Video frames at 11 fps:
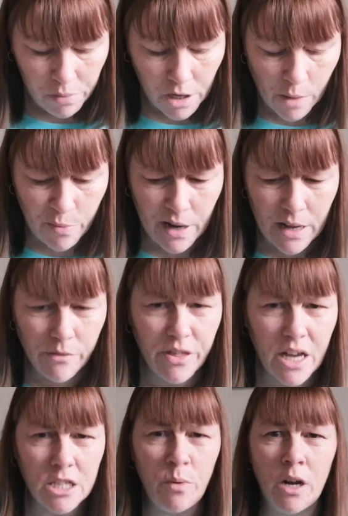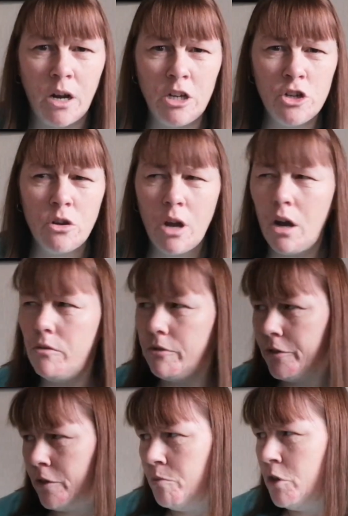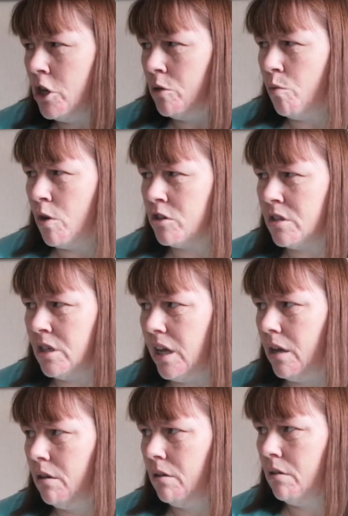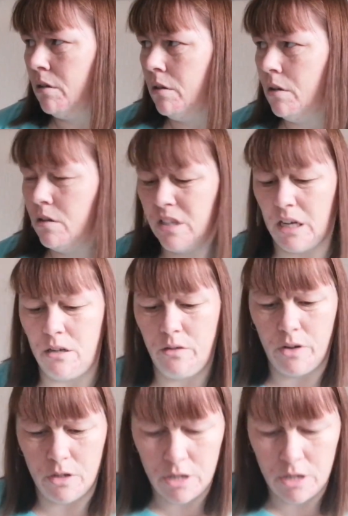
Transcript: But I believe that's when I took over from you, wasn't it? 2nd of